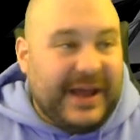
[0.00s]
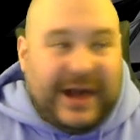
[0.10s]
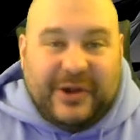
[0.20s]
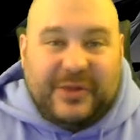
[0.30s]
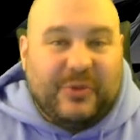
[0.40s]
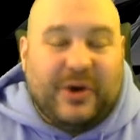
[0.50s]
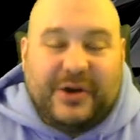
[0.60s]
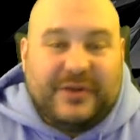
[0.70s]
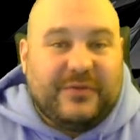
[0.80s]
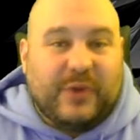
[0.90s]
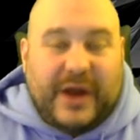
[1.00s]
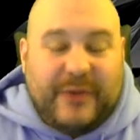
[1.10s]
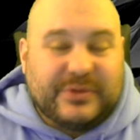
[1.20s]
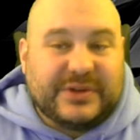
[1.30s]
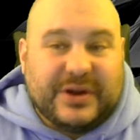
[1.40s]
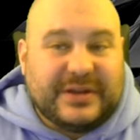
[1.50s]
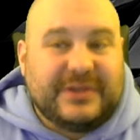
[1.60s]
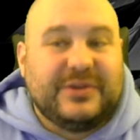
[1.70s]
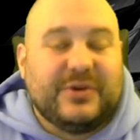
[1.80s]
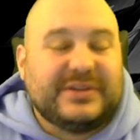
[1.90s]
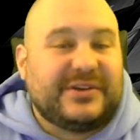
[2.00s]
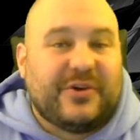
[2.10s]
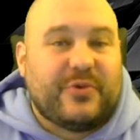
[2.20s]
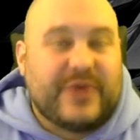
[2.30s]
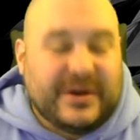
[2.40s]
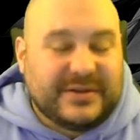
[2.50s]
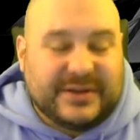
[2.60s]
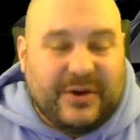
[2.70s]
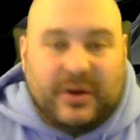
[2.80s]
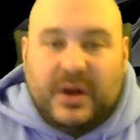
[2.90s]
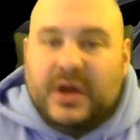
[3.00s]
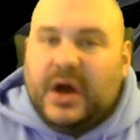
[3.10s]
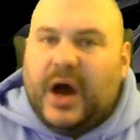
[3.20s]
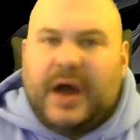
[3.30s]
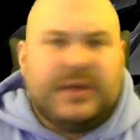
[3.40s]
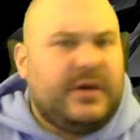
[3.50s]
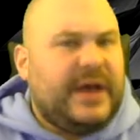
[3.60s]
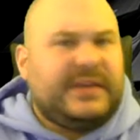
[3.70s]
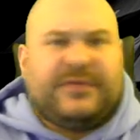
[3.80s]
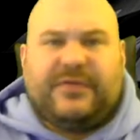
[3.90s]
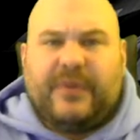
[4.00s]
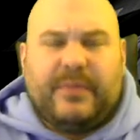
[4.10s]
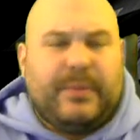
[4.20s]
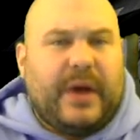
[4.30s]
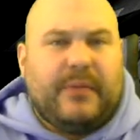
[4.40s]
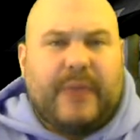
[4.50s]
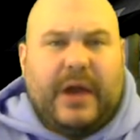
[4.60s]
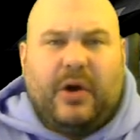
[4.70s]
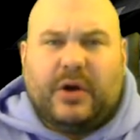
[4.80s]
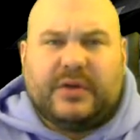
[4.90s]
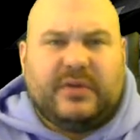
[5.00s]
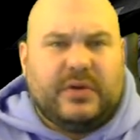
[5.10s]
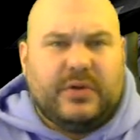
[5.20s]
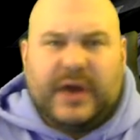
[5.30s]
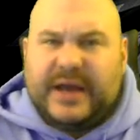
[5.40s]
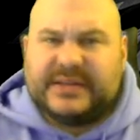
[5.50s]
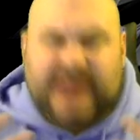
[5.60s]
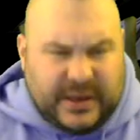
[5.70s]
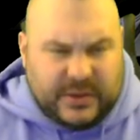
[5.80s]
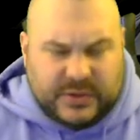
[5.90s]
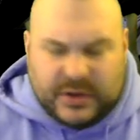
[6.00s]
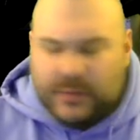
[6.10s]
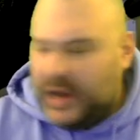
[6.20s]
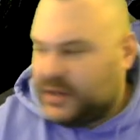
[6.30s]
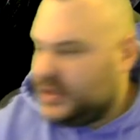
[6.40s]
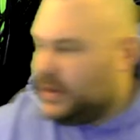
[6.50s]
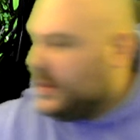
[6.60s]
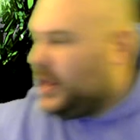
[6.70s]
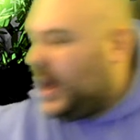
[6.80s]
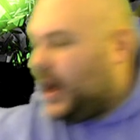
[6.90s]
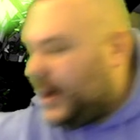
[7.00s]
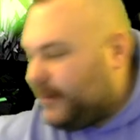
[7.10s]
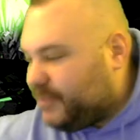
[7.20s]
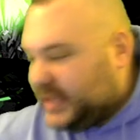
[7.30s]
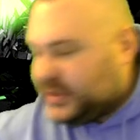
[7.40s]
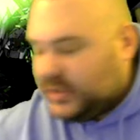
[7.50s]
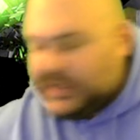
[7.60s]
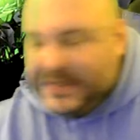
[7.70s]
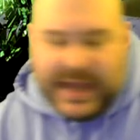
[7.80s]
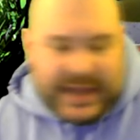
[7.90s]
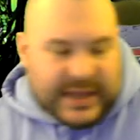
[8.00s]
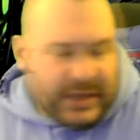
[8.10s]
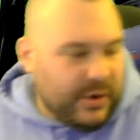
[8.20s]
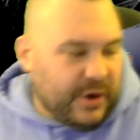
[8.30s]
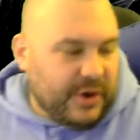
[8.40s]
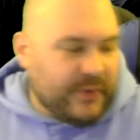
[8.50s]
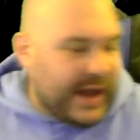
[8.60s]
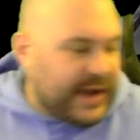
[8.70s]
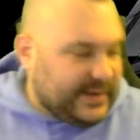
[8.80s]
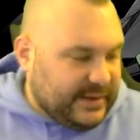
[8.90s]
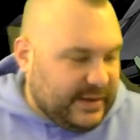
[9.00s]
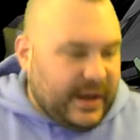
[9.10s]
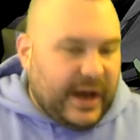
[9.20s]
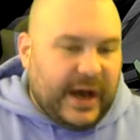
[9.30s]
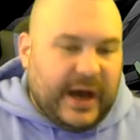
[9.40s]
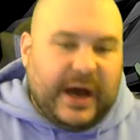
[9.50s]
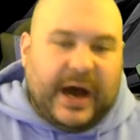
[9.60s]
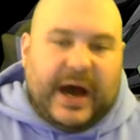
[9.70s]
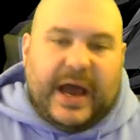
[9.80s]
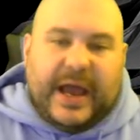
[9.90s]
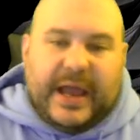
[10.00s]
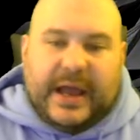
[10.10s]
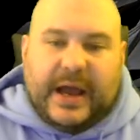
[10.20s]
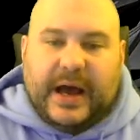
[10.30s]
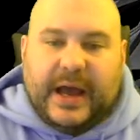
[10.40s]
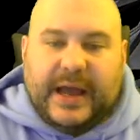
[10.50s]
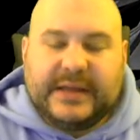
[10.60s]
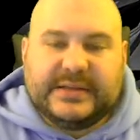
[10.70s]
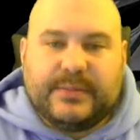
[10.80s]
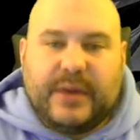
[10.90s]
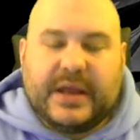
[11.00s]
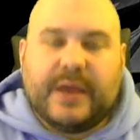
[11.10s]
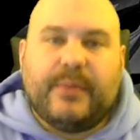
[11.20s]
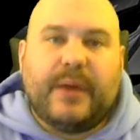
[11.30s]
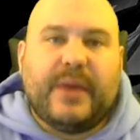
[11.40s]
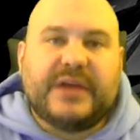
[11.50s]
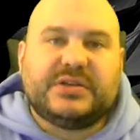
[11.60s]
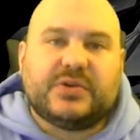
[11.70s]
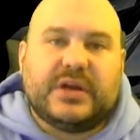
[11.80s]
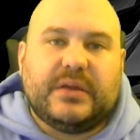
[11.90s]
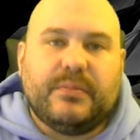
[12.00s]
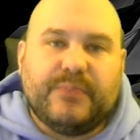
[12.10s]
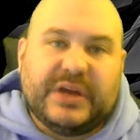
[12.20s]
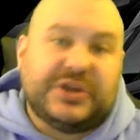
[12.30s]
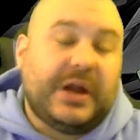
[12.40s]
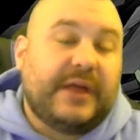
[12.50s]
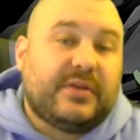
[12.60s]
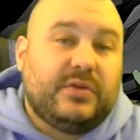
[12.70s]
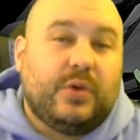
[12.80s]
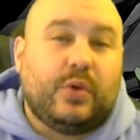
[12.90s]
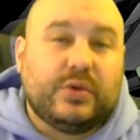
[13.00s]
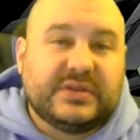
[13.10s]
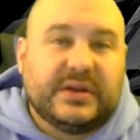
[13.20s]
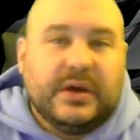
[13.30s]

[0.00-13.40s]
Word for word: out of the water of what I was going to do as a career. So, uh, you guys, from the bottom of my heart to you guys, thank you so much. Um, so today, you heard right. Uh, I uh, had somebody come by my stream. Big shout out to Duels.